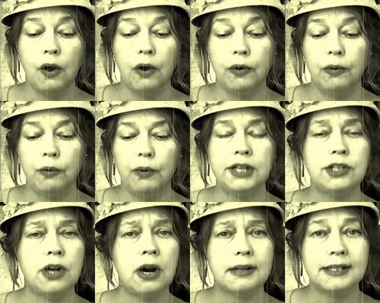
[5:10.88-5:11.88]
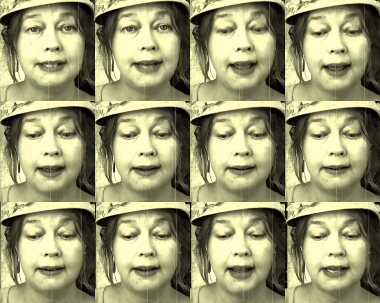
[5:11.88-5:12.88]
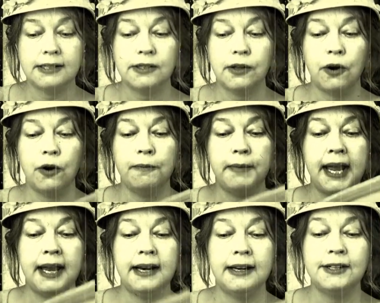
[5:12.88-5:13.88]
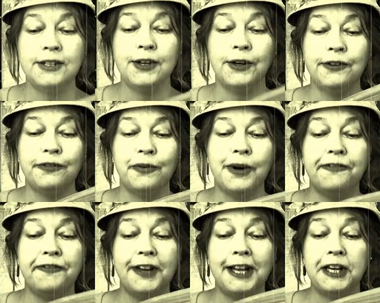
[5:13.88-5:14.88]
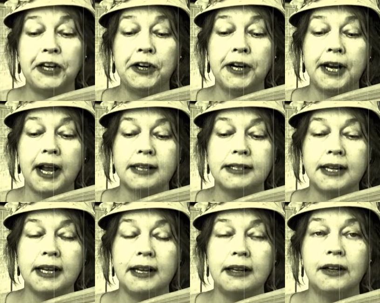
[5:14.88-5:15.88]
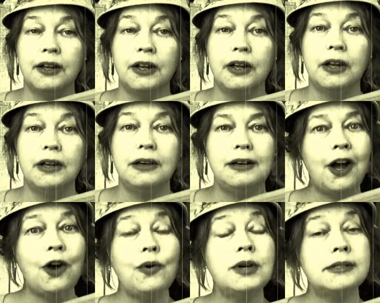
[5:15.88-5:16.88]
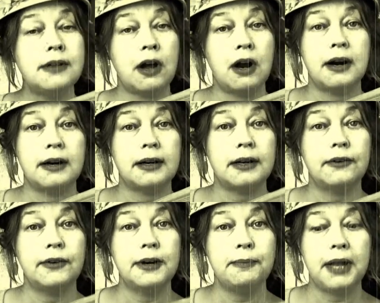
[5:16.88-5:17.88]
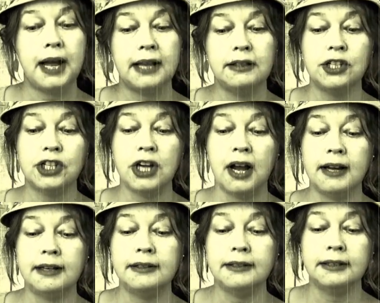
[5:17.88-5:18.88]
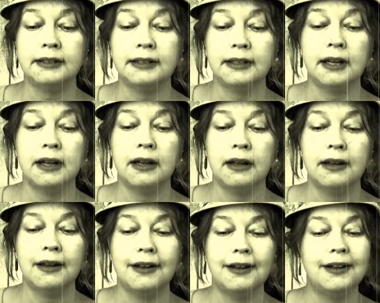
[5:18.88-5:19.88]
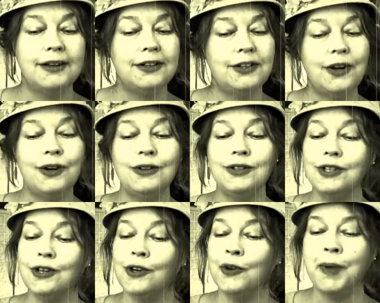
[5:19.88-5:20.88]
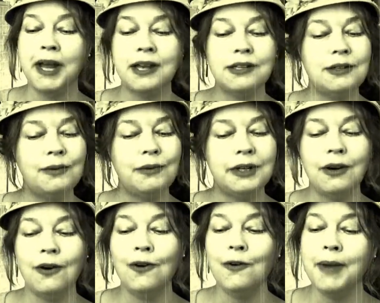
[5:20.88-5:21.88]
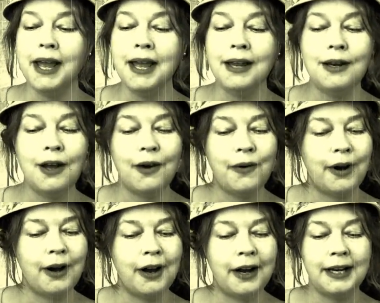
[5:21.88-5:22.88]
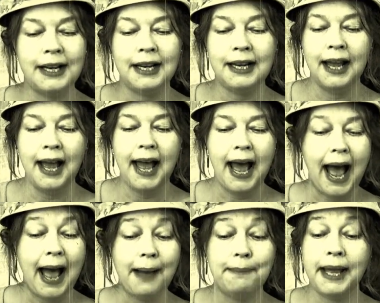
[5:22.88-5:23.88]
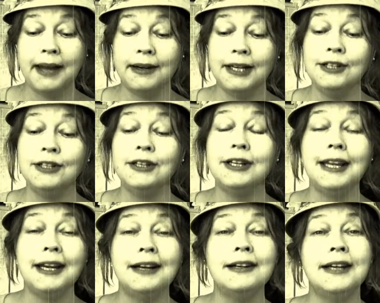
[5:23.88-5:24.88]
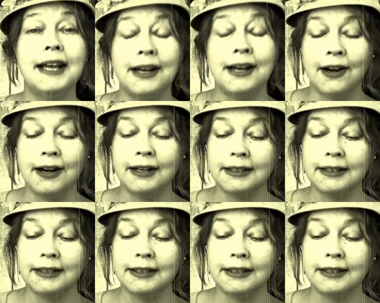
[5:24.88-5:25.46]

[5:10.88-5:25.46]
Which ark's dat? asked the old man in a tone of well-feigned curiosity. Noah's ark, replied the child. Don't you pester with old man Noah, honey. I bound he took care of that ark.